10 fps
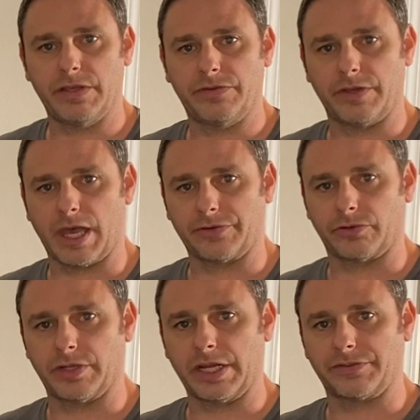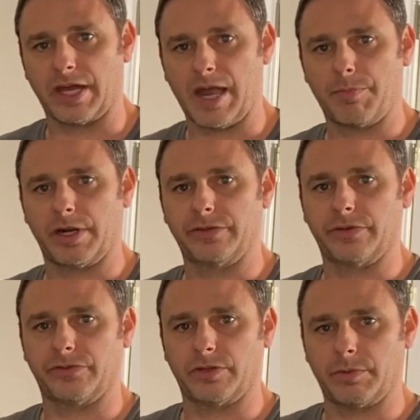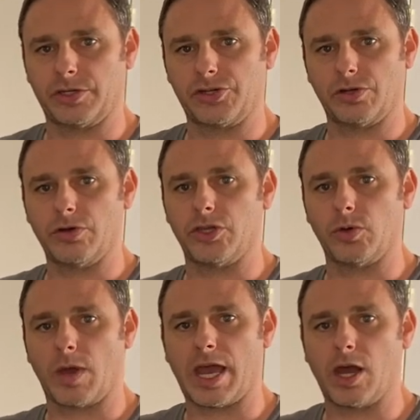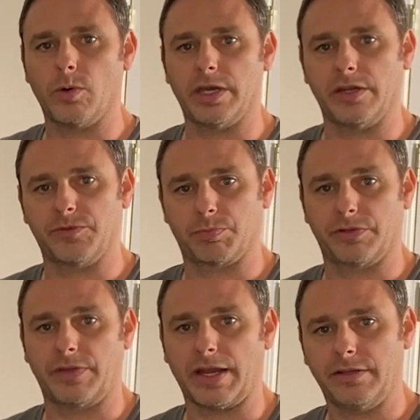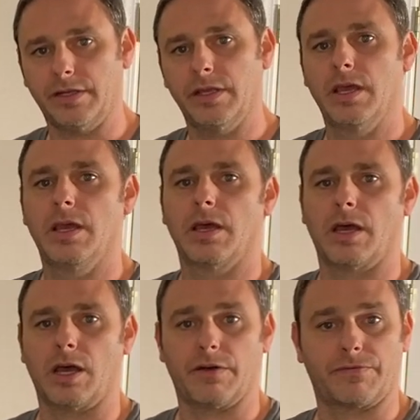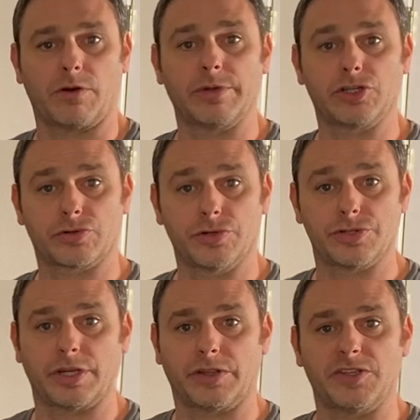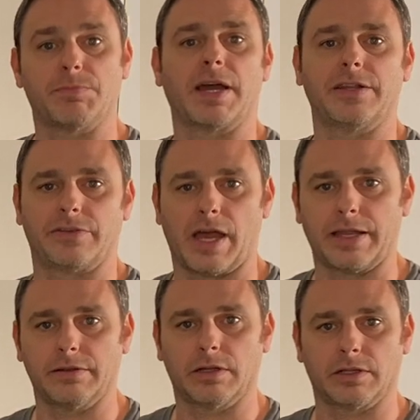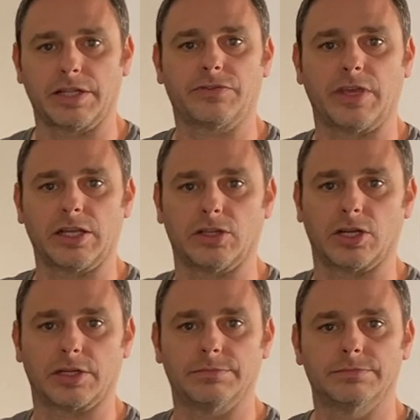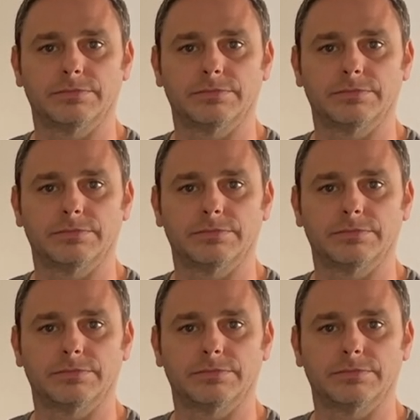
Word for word: VCS Linux operating system and show you how it is protected uh, from intrusion, at least by design. Let's take a look.